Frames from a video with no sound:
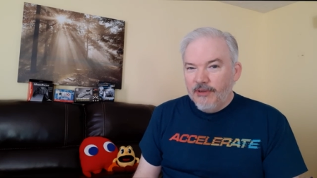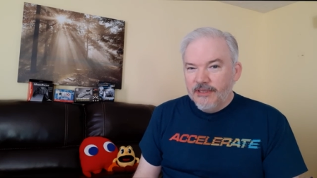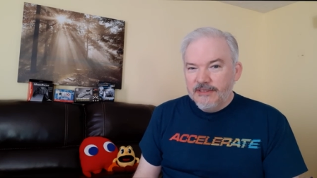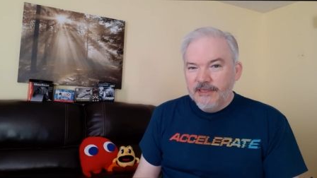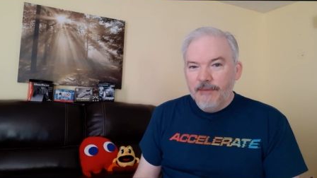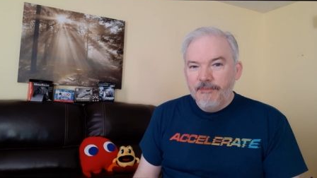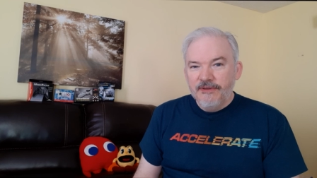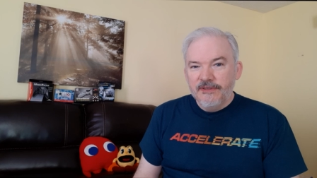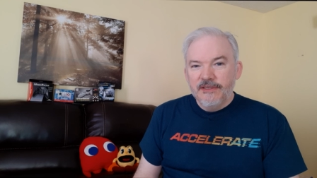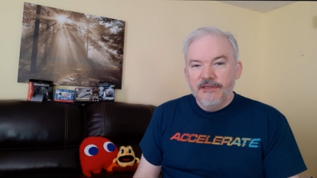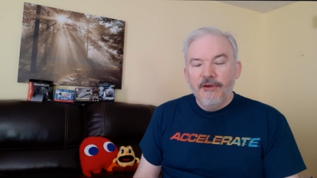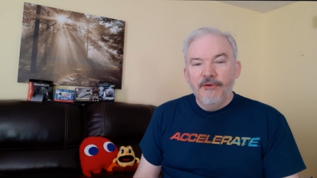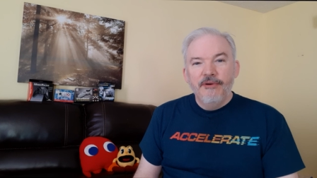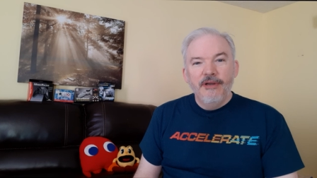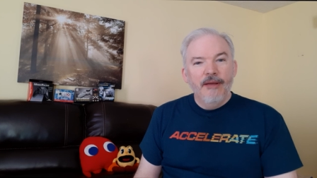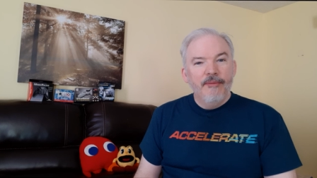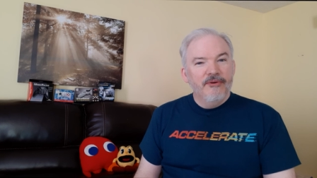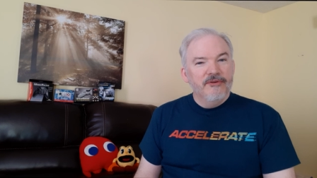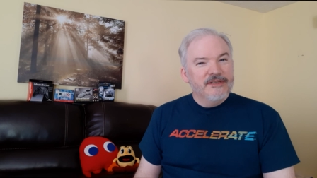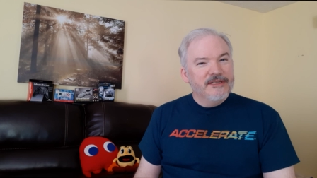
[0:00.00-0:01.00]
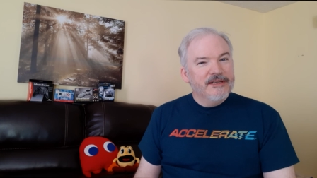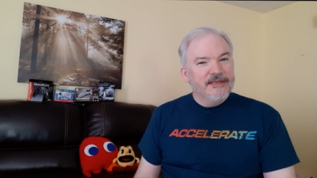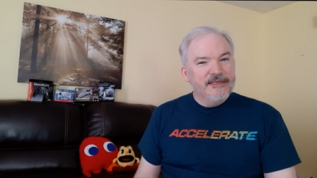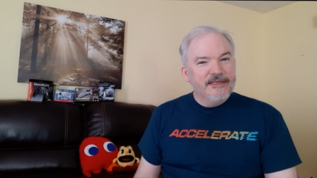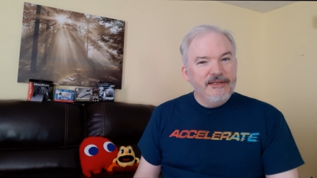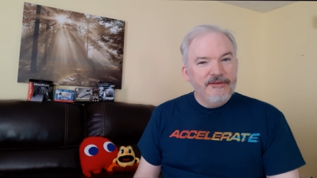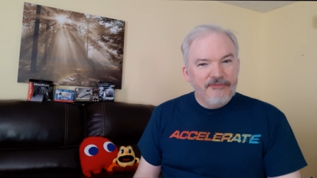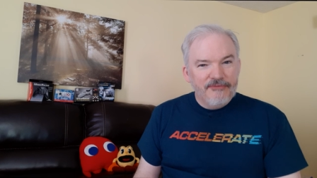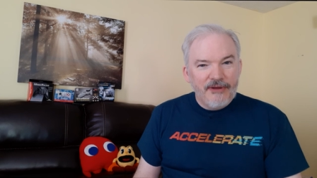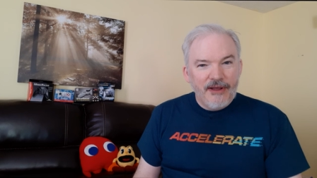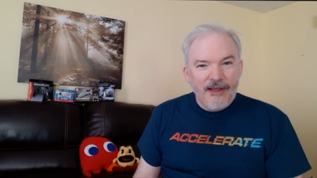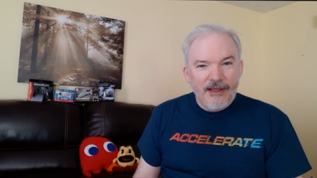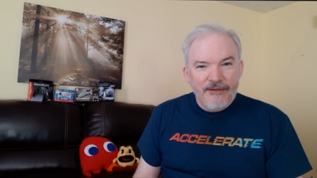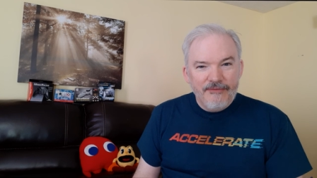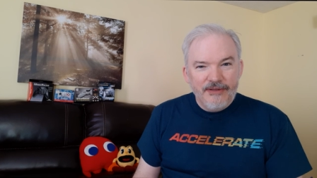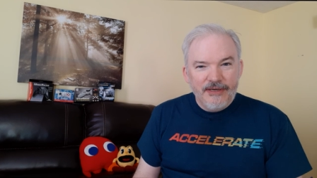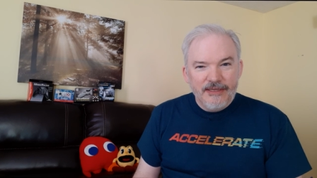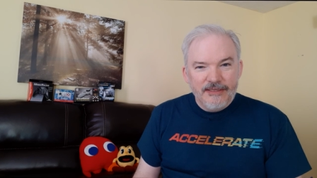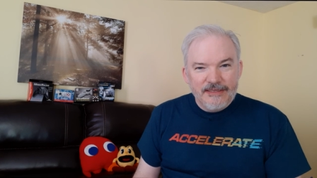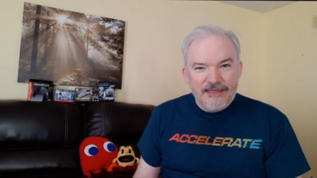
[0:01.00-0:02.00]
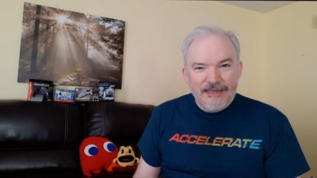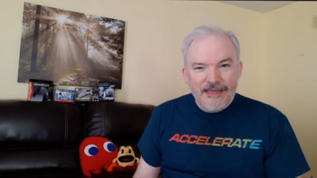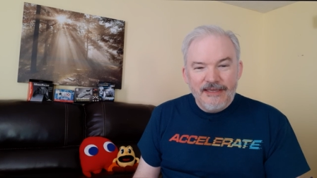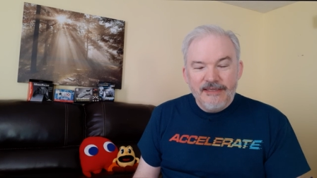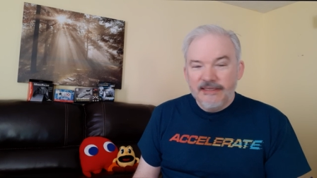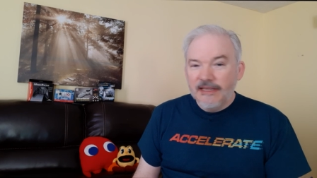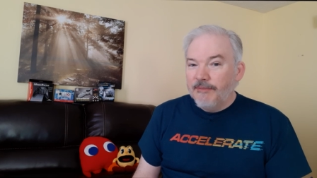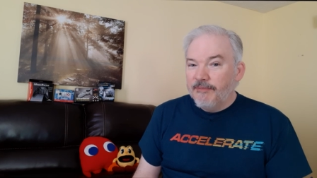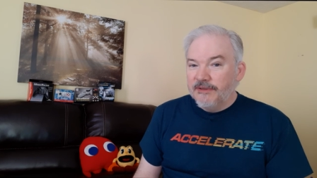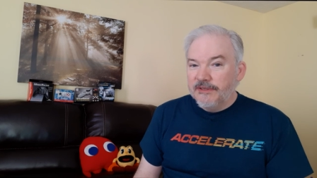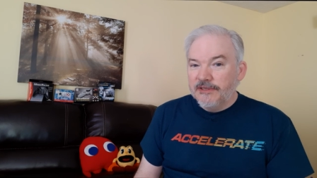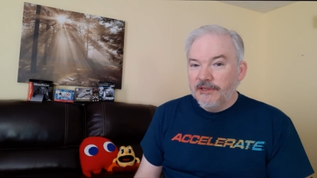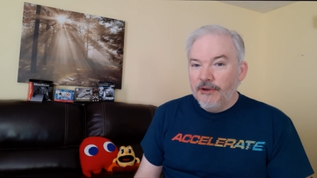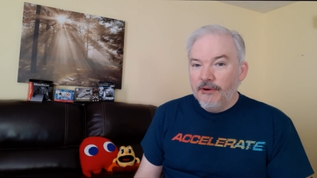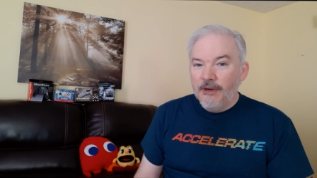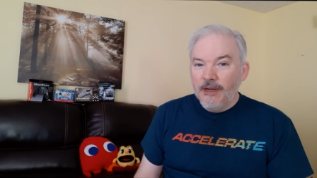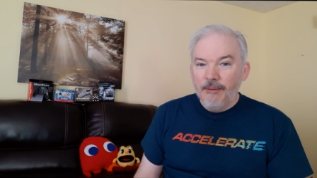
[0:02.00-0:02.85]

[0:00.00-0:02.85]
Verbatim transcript: It's episode number 65, and in today's episode,